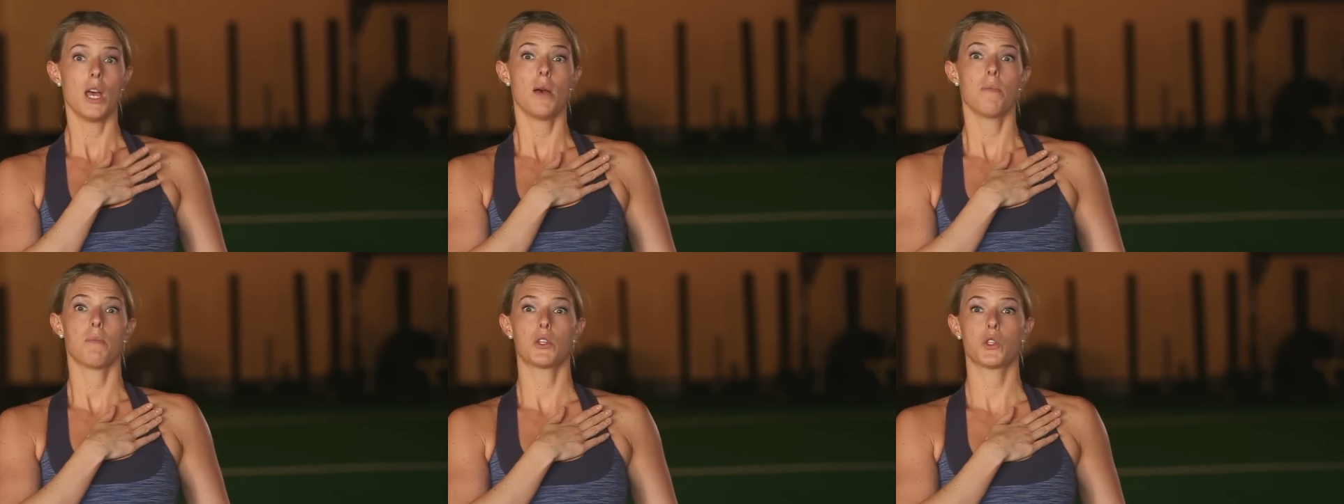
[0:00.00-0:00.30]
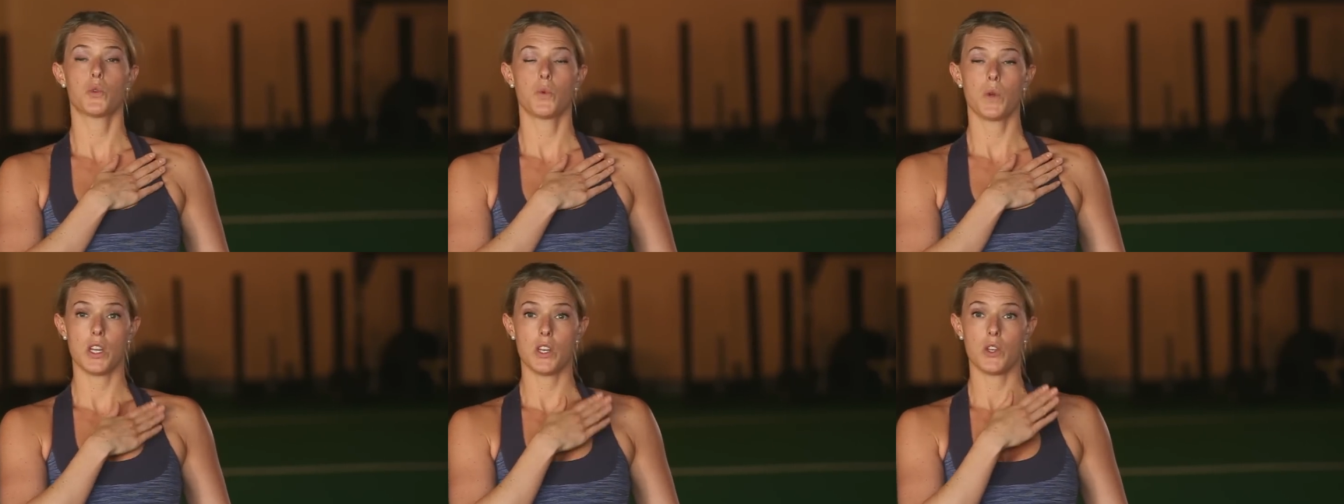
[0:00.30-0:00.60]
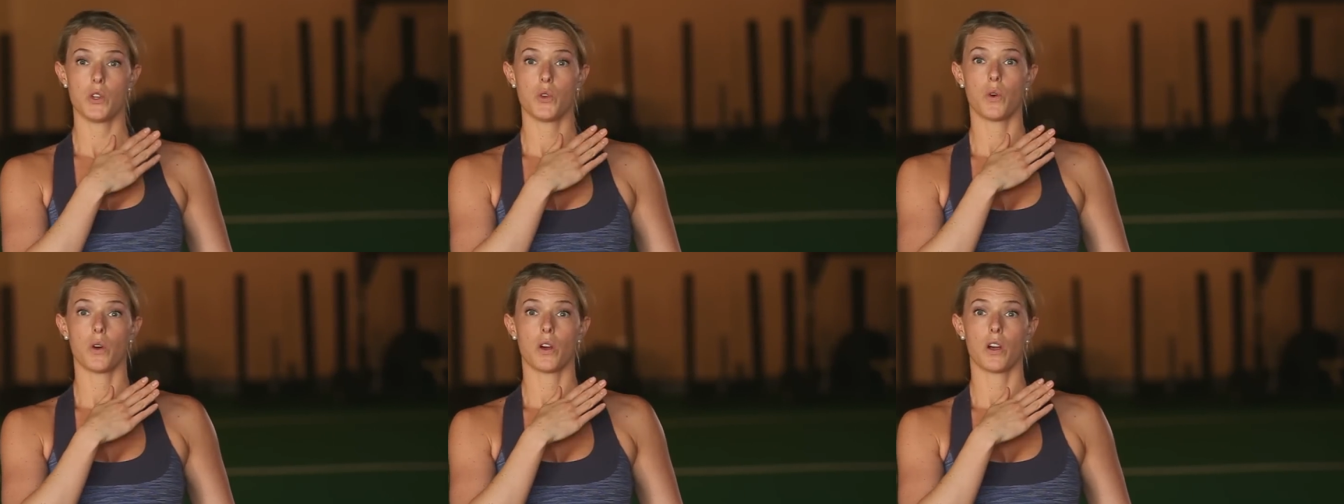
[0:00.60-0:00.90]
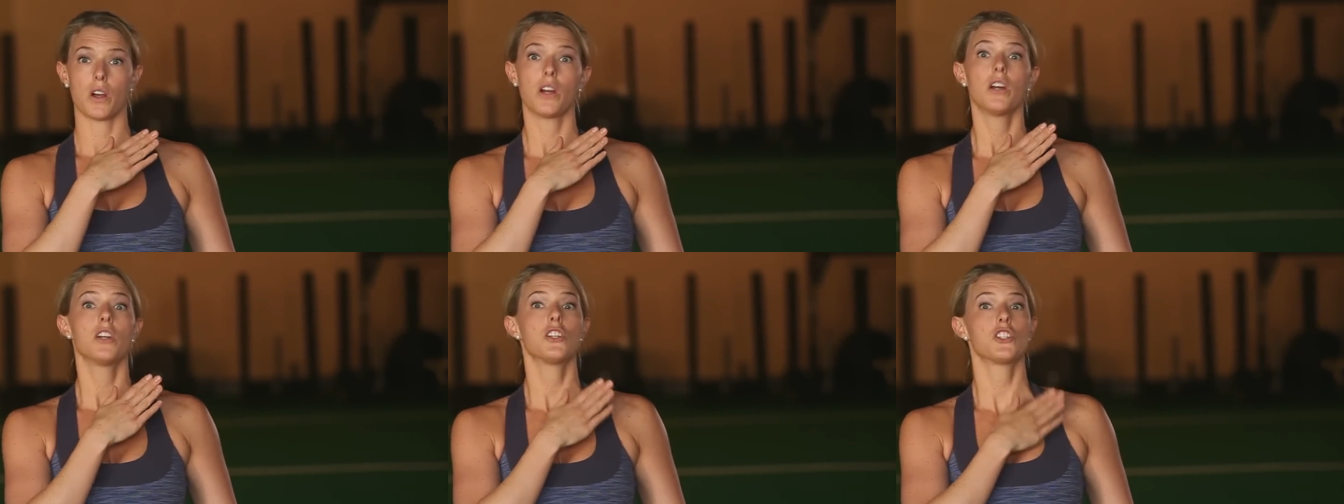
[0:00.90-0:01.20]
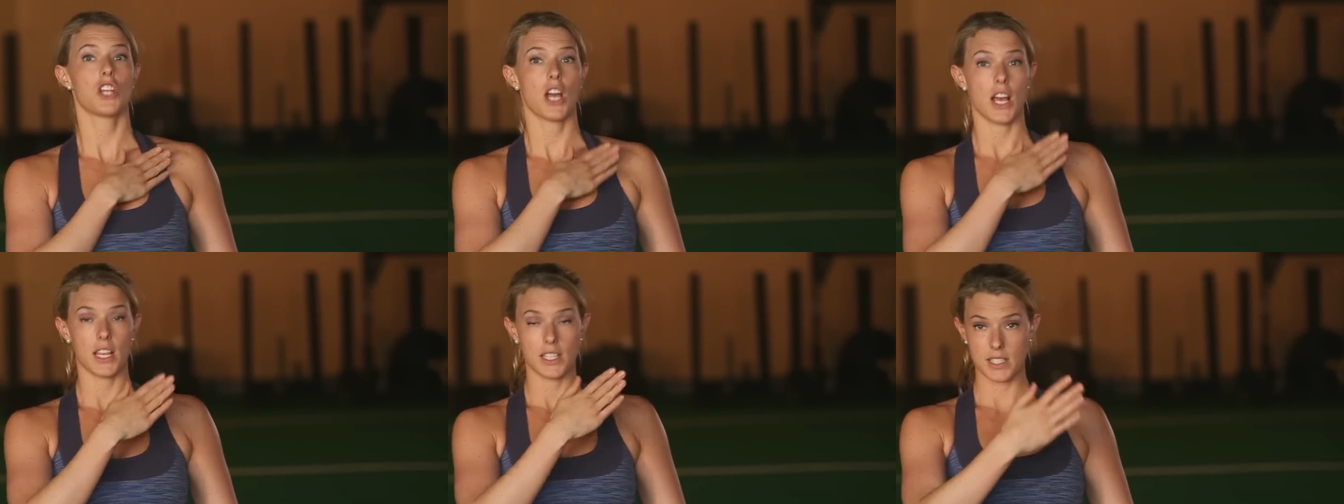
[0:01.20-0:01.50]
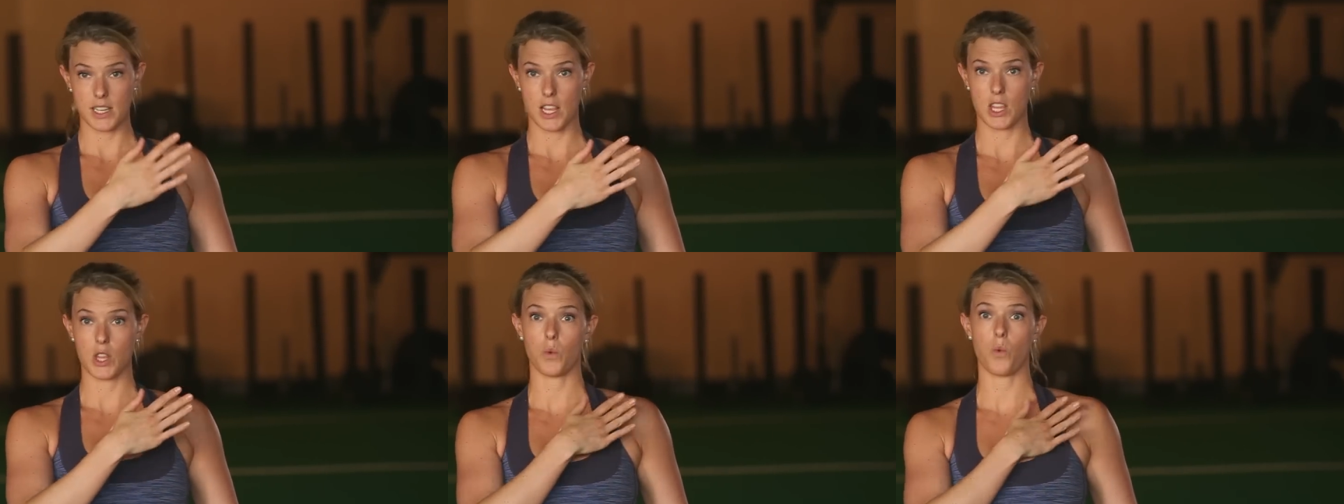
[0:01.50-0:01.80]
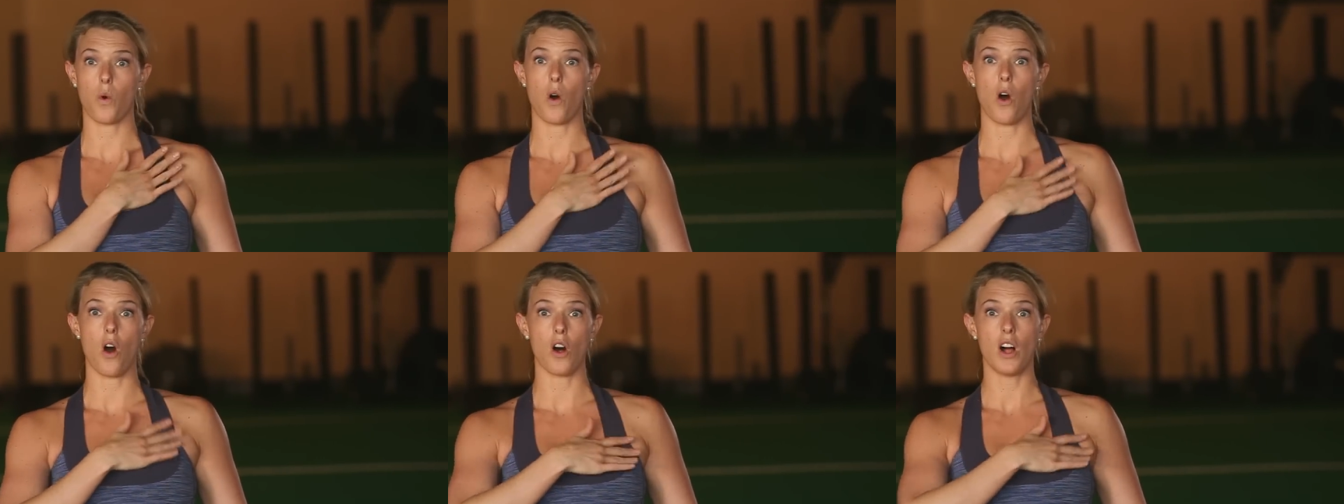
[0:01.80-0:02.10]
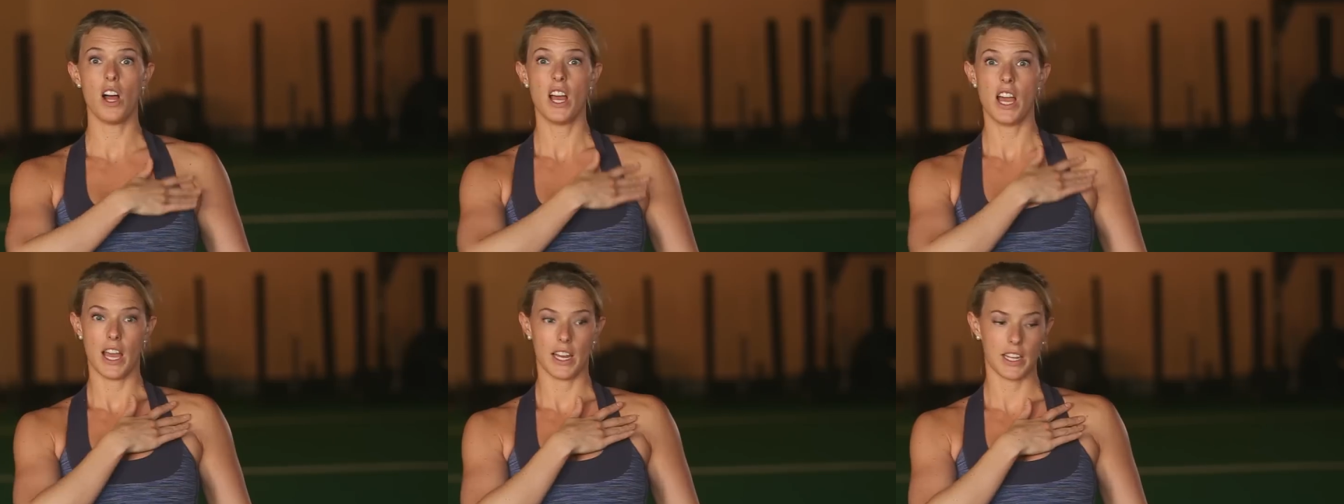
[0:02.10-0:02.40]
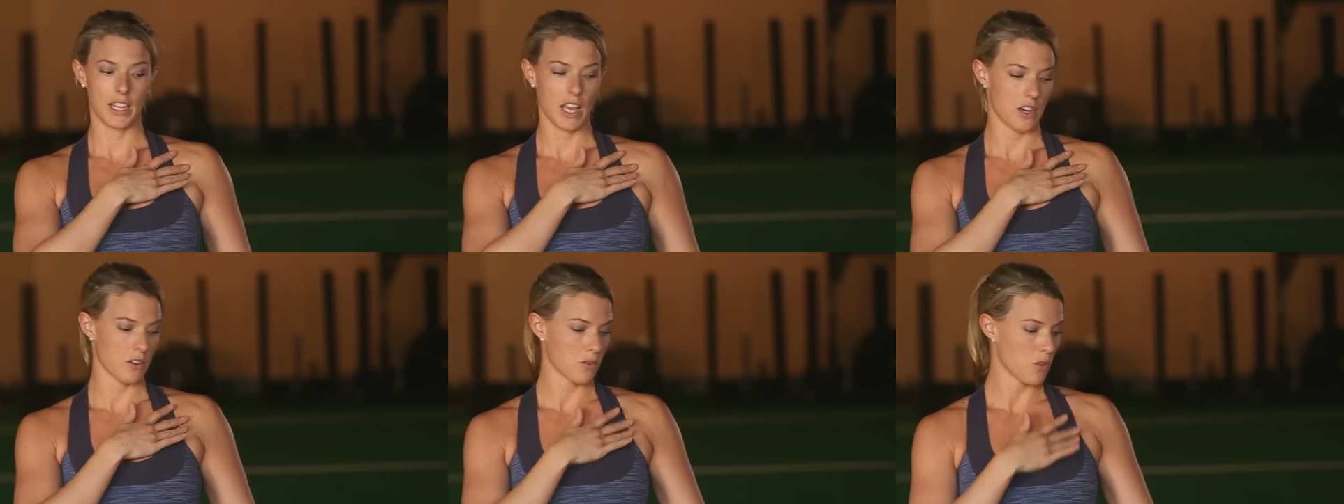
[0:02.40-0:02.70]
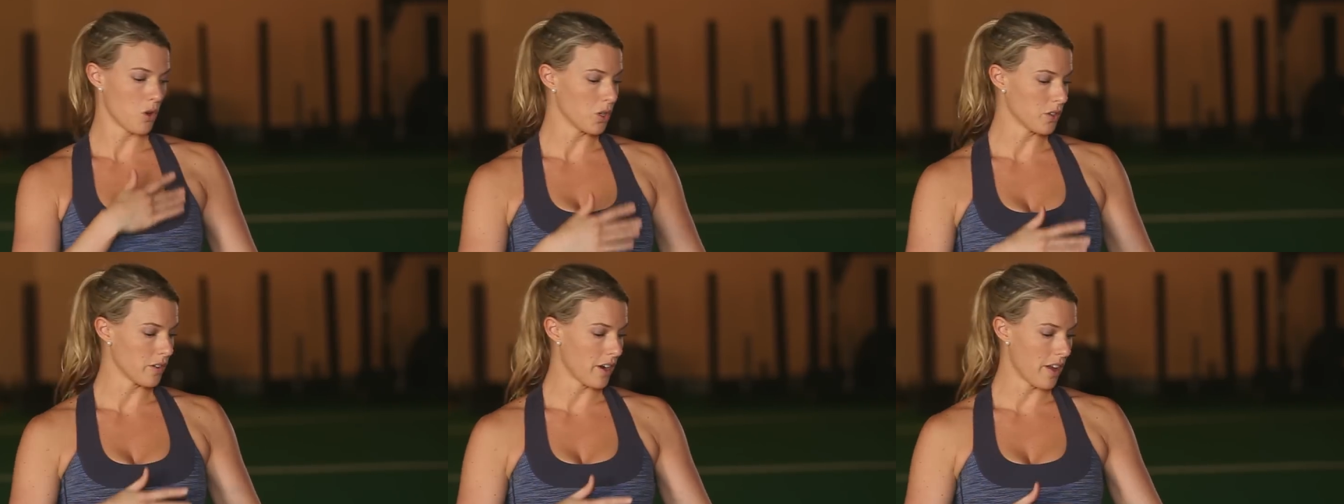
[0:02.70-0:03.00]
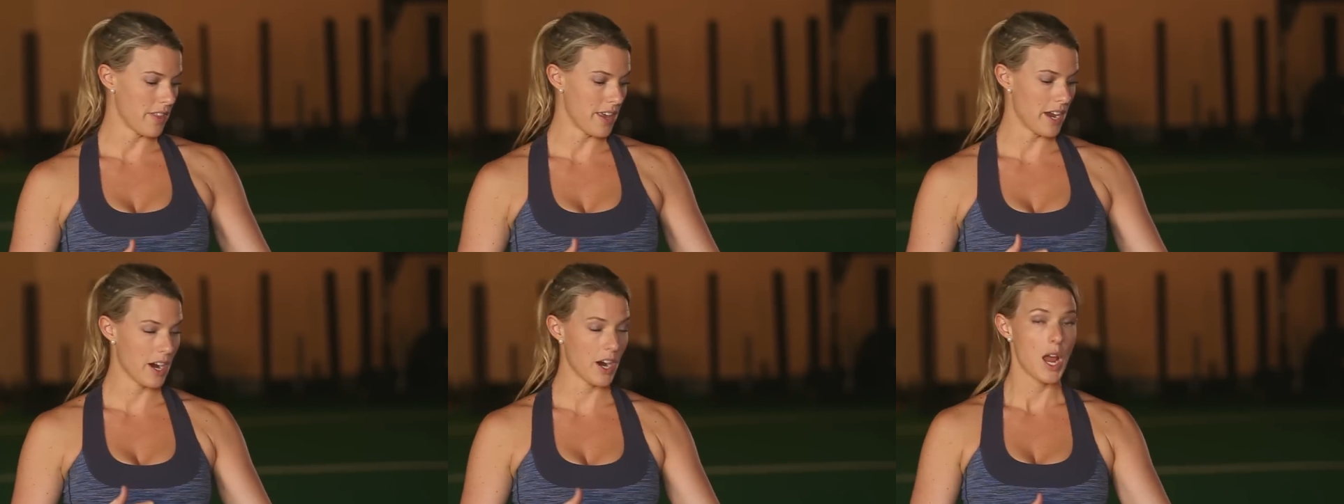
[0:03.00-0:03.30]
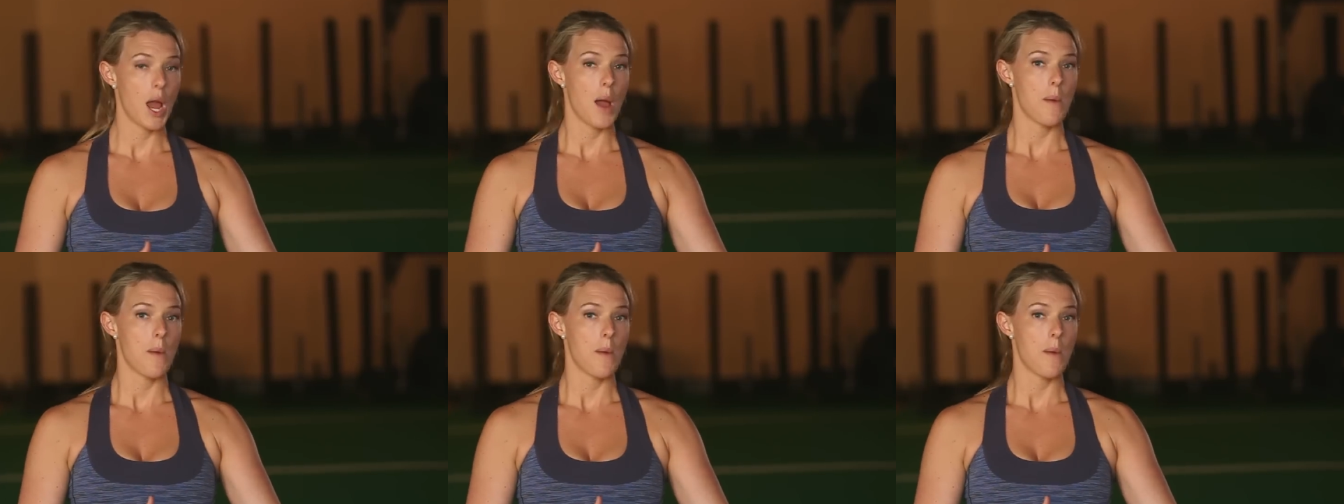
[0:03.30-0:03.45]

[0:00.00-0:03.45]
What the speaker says: between your chest and the wall and kind of roll around there.